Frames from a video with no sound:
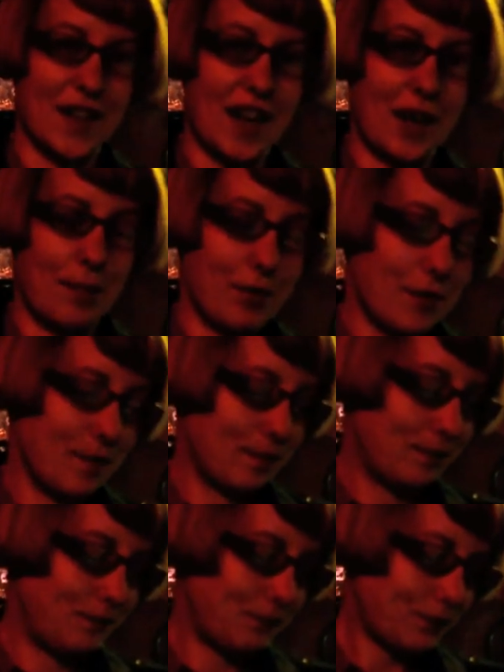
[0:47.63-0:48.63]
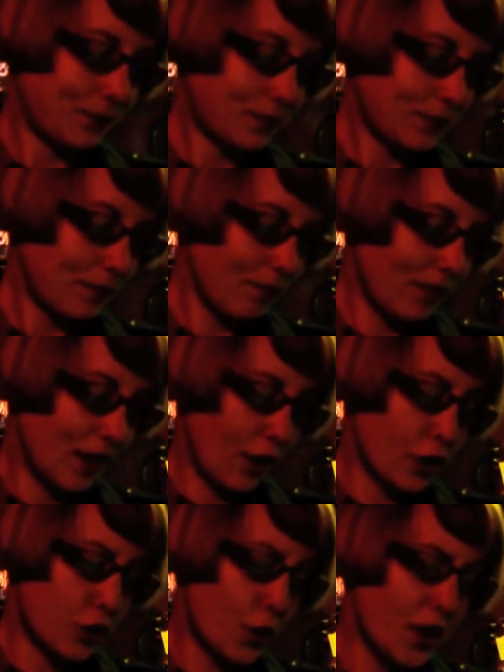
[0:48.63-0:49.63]
as an ape.
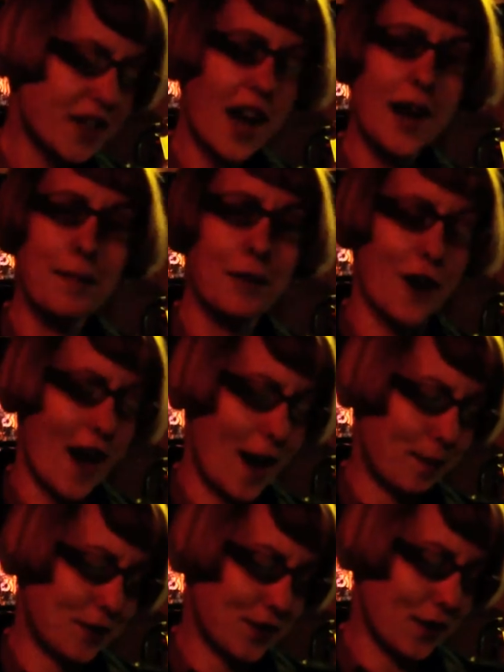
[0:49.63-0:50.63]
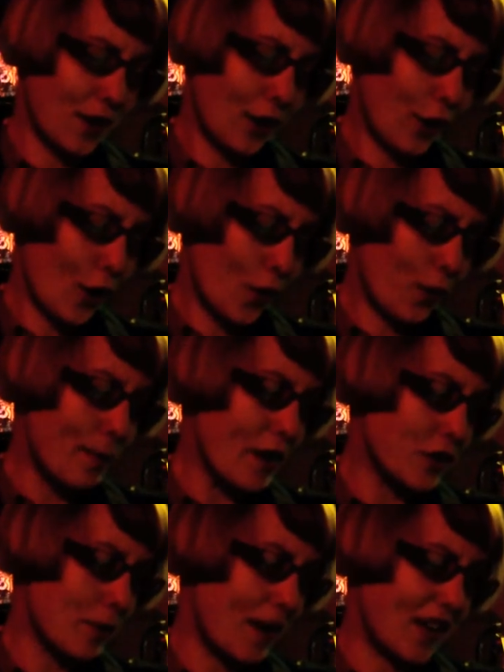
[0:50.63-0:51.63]
A short time, perhaps,
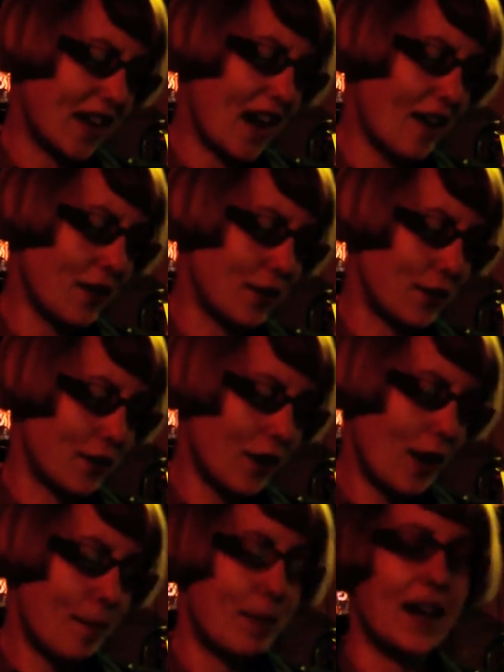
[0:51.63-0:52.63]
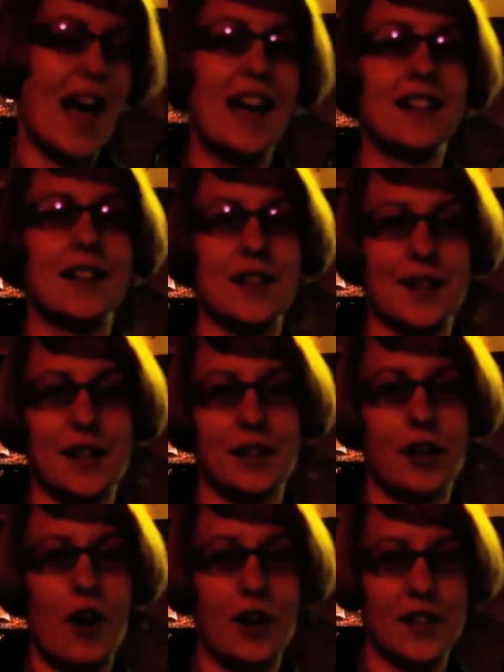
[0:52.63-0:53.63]
when measured by the calendar, but
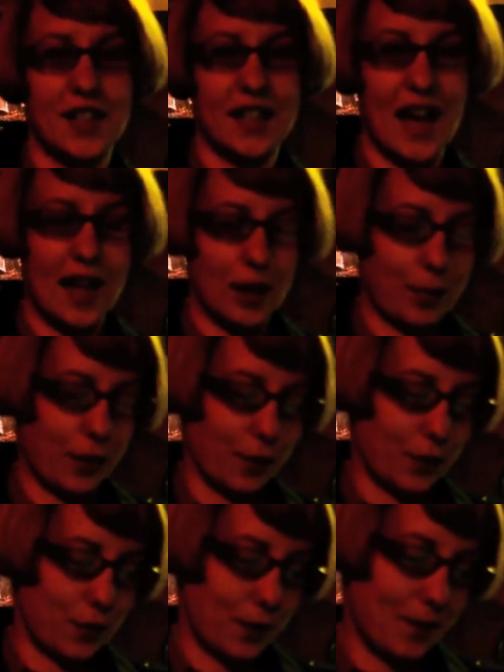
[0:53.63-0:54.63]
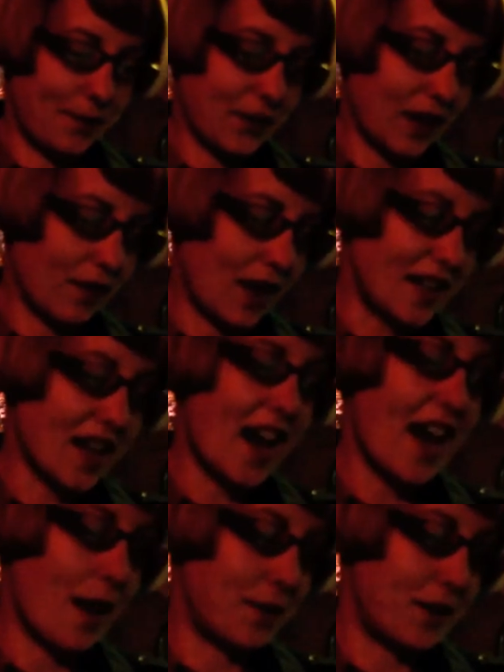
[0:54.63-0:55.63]
endlessly long to gallop through as I